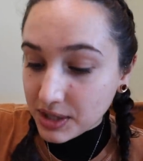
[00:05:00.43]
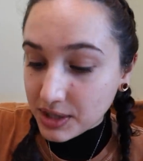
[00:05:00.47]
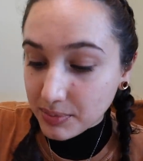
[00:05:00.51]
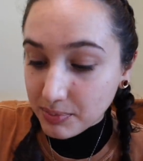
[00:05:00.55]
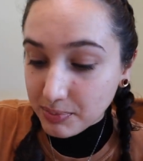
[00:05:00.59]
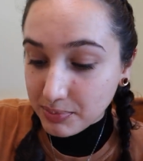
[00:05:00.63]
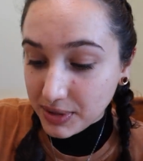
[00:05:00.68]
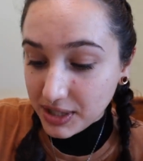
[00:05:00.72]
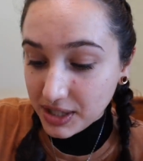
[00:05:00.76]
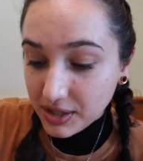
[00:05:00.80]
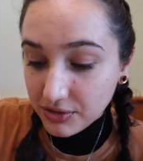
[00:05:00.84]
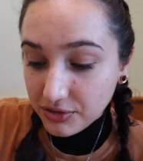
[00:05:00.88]
The
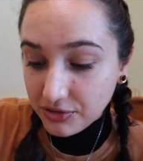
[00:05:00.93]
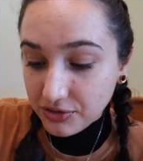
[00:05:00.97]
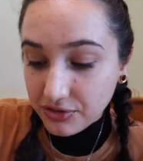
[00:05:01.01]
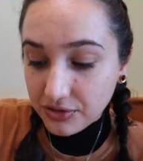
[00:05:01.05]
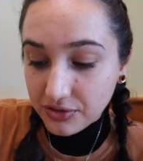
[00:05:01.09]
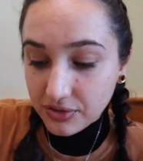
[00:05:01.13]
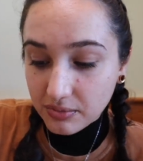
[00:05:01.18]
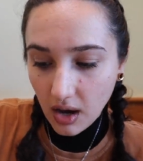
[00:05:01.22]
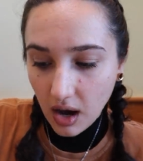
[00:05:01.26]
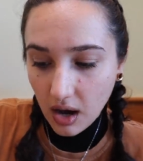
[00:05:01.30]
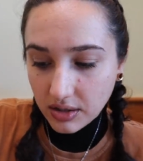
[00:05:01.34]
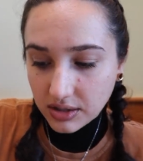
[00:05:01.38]

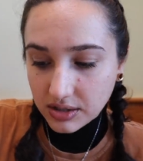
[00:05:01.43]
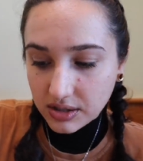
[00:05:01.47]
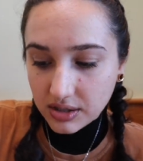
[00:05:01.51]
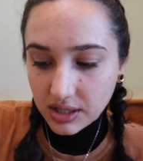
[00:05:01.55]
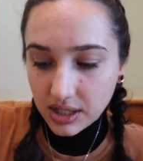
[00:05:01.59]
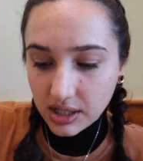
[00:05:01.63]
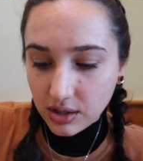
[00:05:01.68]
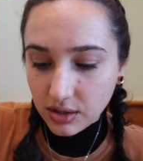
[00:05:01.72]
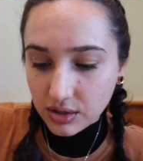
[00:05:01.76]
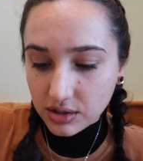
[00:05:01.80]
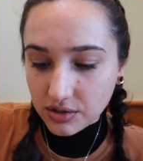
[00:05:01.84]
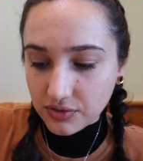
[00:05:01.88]
beef honestly
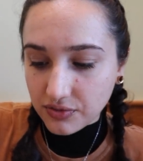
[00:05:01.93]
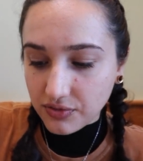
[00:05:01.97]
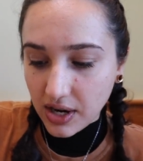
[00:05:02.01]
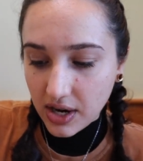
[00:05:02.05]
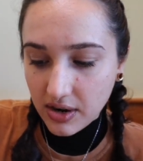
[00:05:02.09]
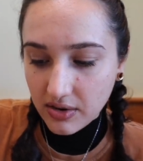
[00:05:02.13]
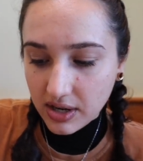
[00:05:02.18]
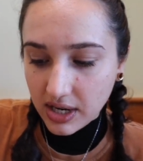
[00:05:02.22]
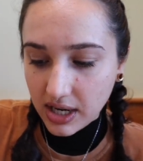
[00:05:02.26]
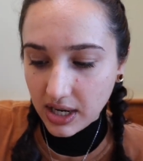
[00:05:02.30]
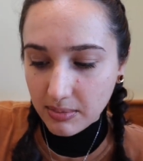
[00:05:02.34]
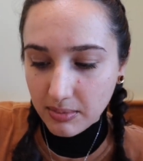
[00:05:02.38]
looks
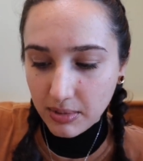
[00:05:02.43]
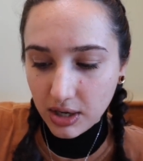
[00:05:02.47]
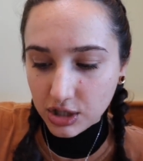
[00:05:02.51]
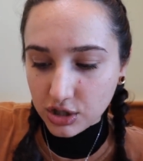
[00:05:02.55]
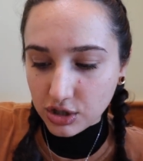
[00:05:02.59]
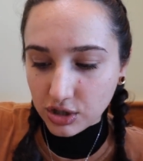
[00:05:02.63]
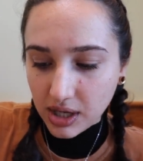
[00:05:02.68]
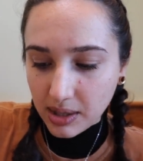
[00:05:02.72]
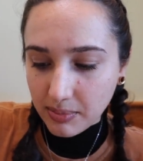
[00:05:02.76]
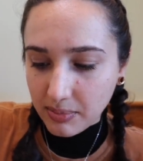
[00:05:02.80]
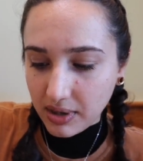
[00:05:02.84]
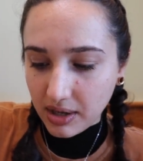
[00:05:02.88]
very much like